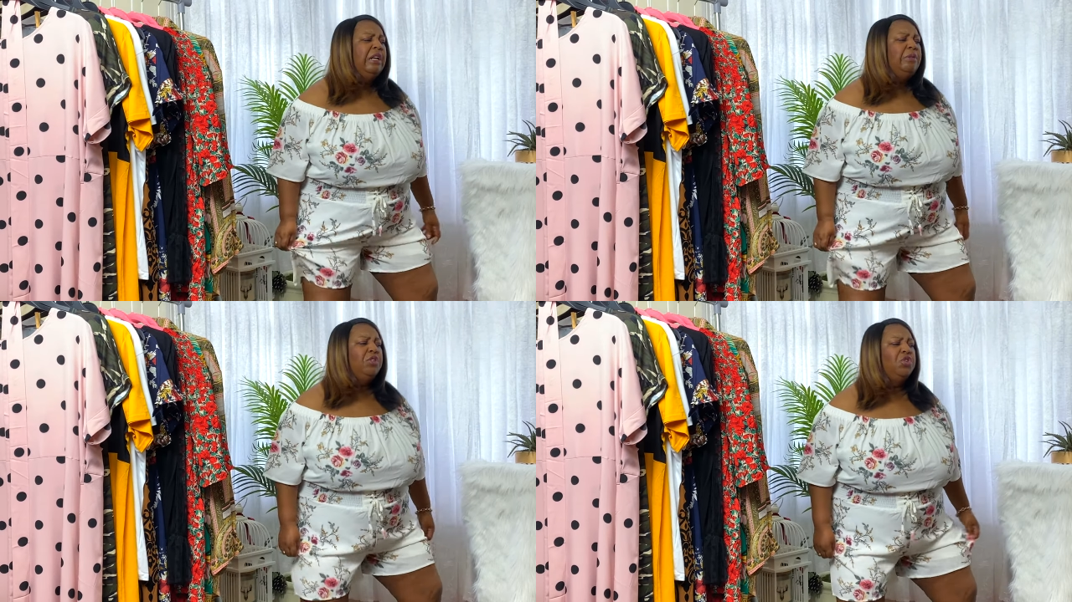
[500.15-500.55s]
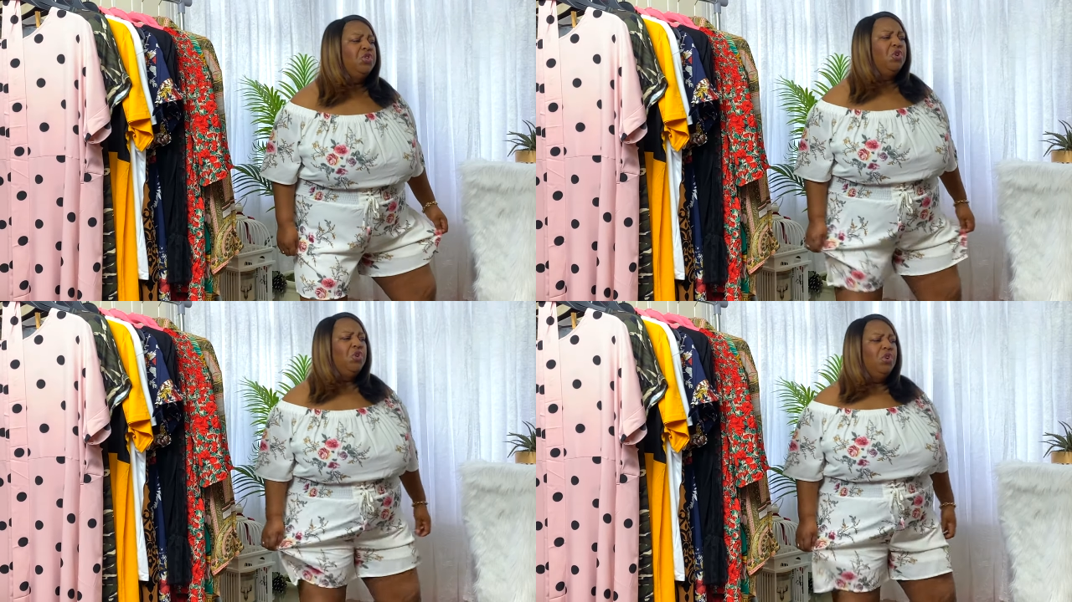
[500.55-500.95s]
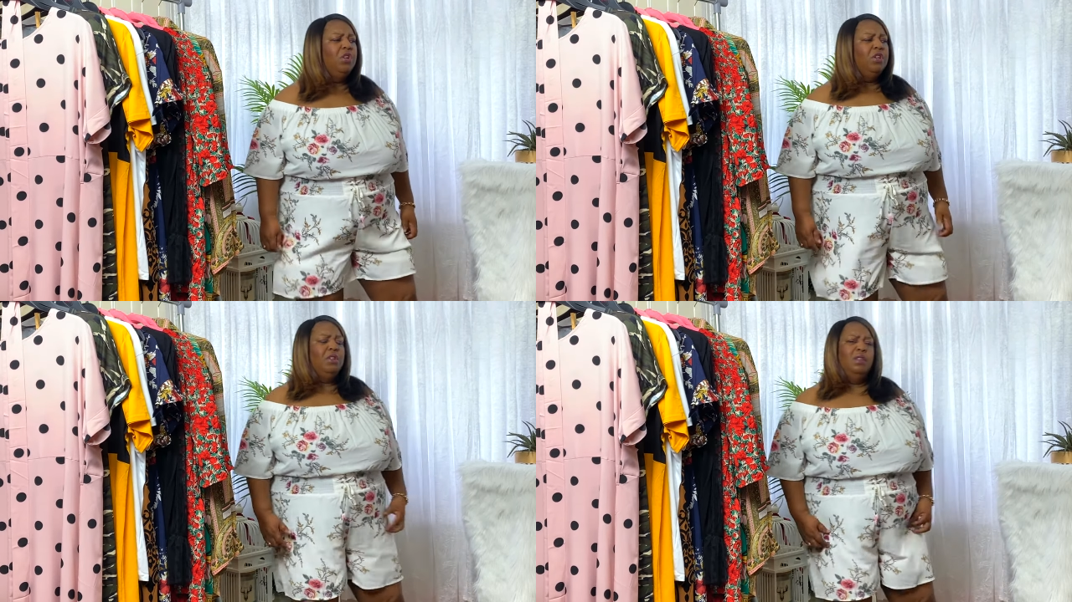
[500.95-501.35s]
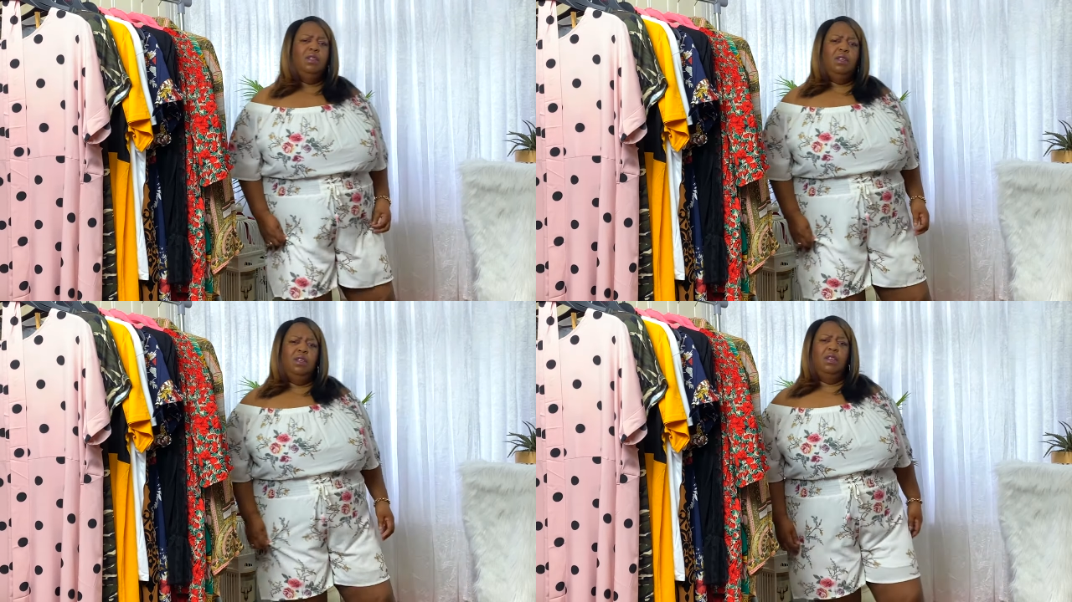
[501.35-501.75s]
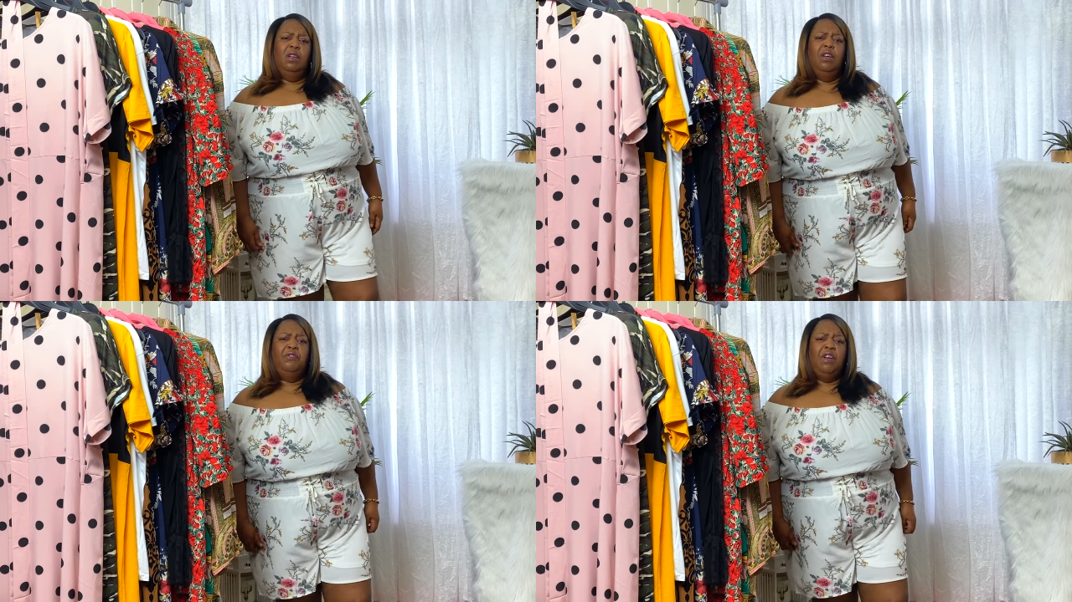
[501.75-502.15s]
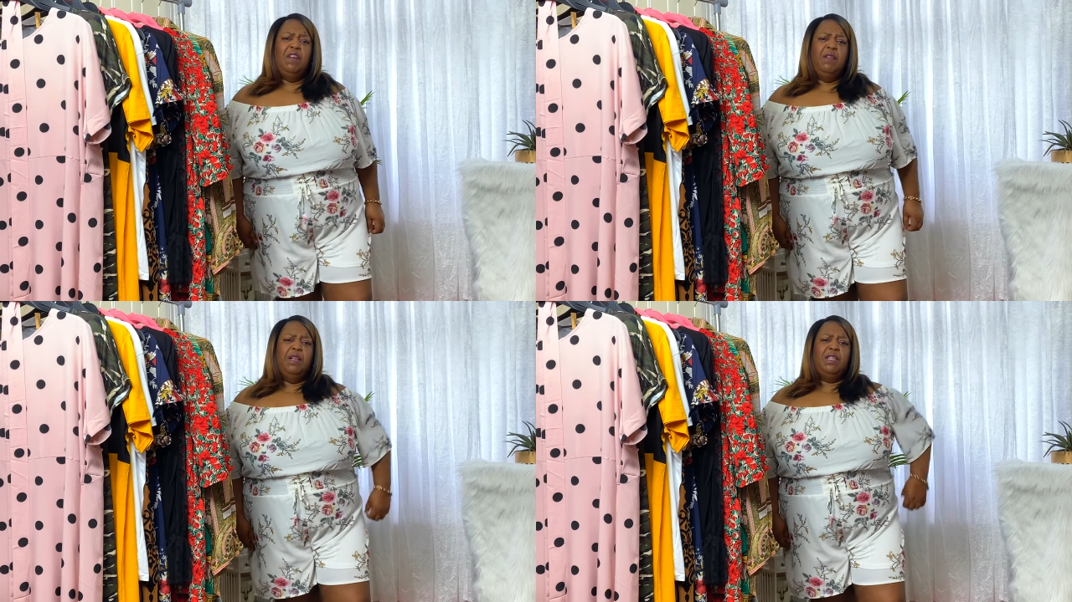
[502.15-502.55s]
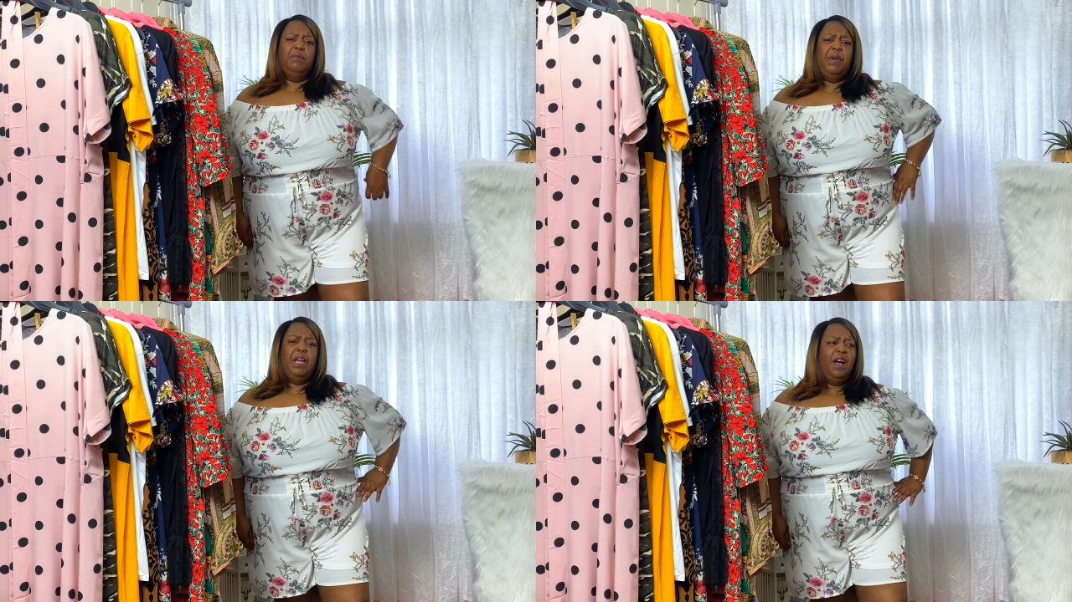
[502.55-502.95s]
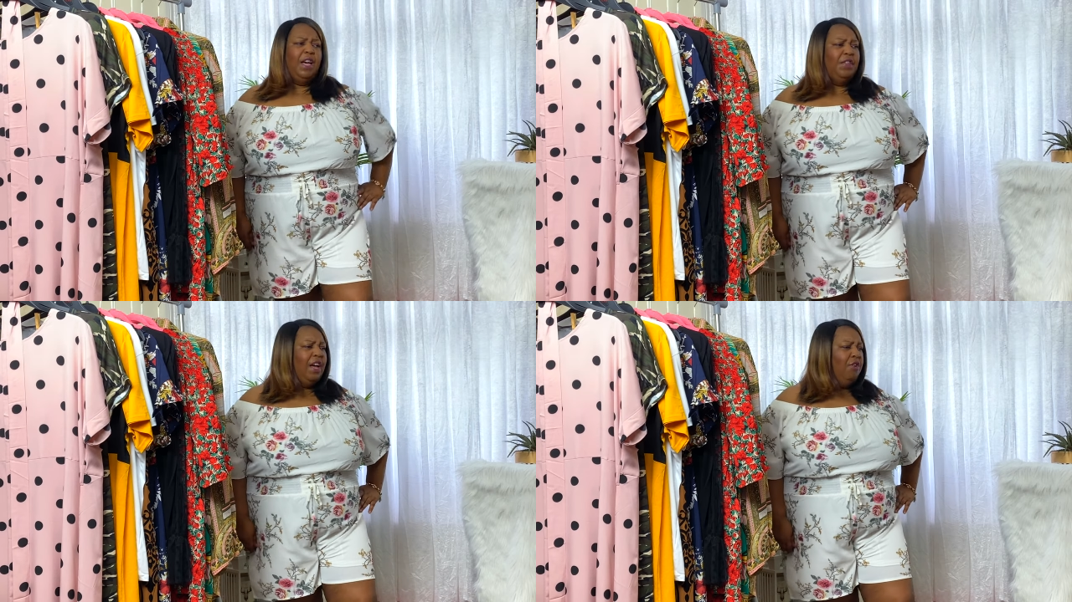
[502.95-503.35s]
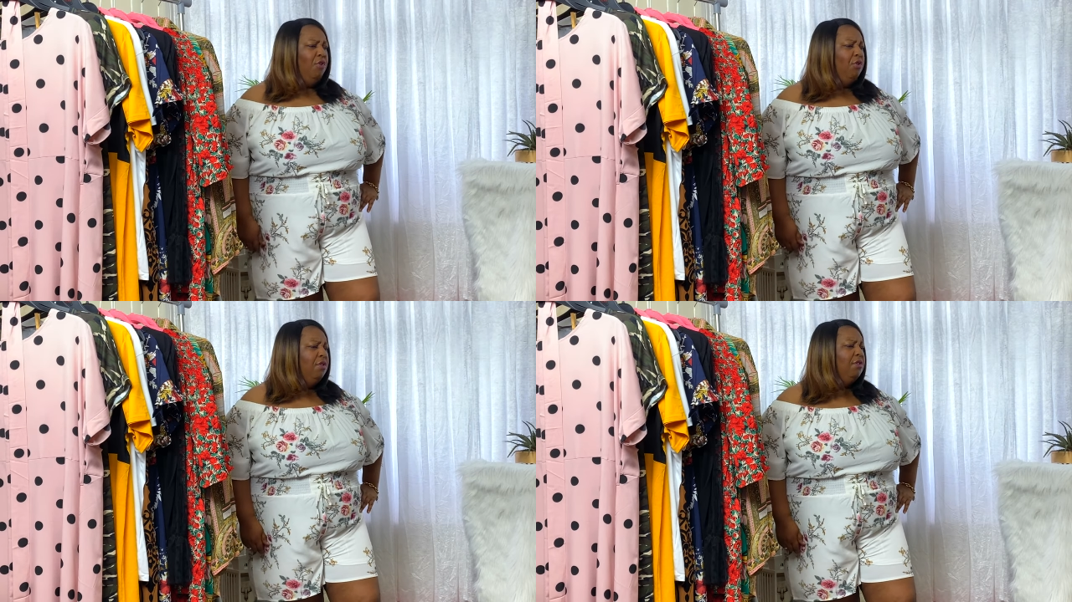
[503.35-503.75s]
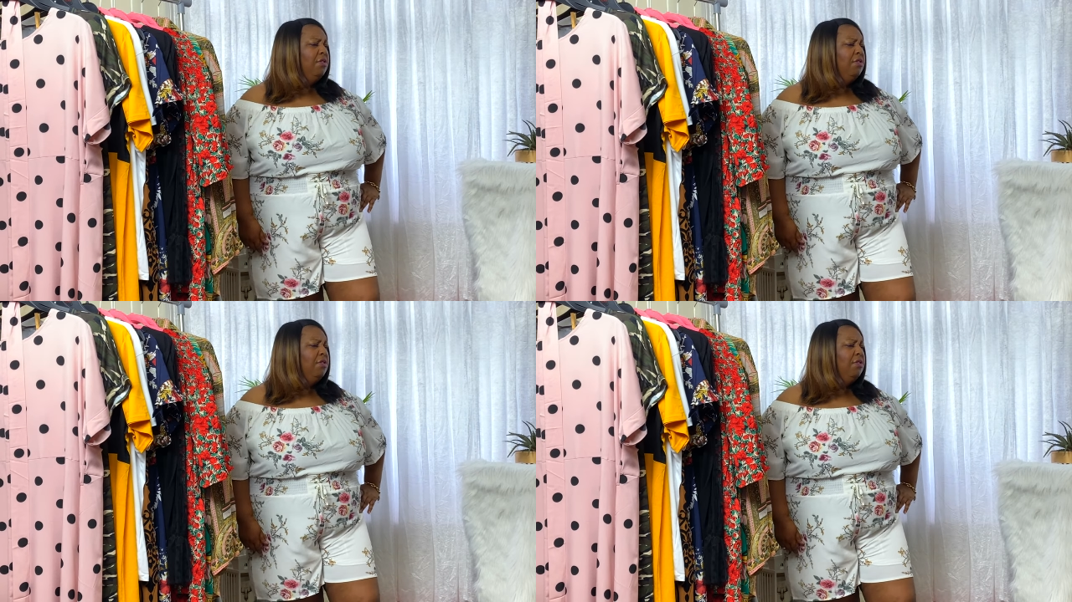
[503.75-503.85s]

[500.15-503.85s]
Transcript: Not sure if they're really meant to be like that or